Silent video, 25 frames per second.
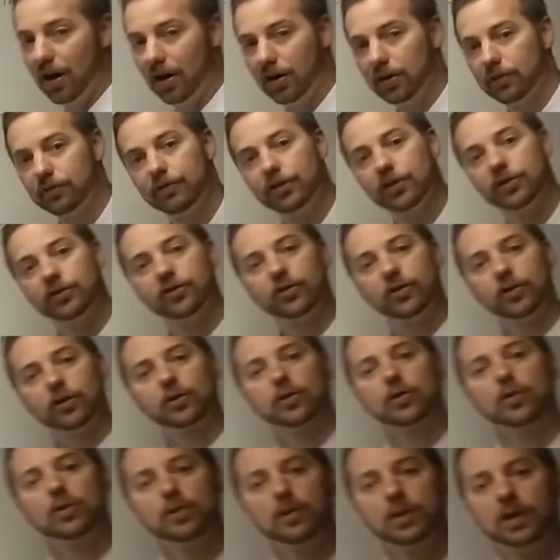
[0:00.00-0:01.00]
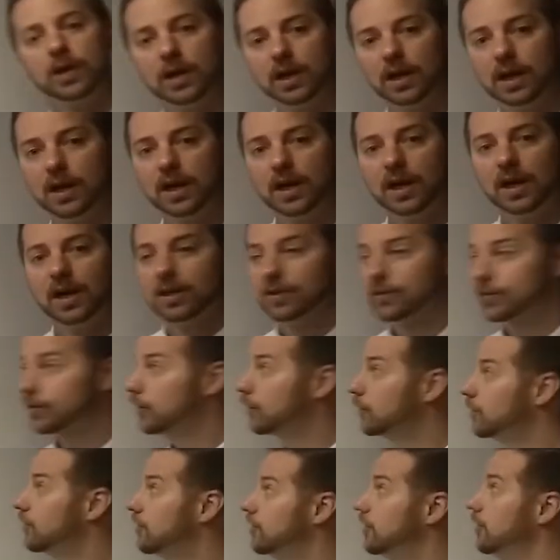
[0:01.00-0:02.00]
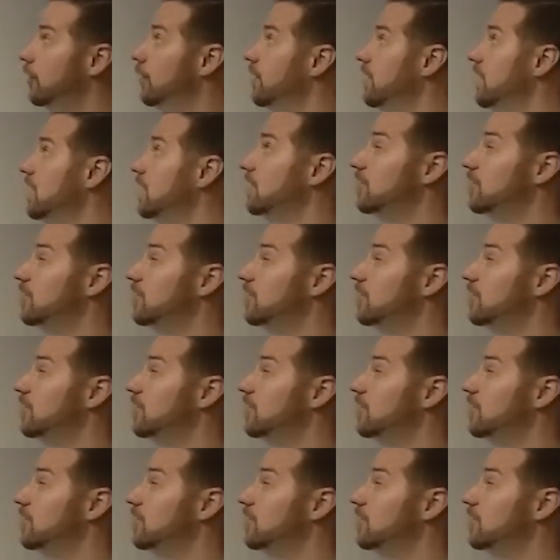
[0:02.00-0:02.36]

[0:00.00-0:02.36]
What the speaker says: of the circle. So still the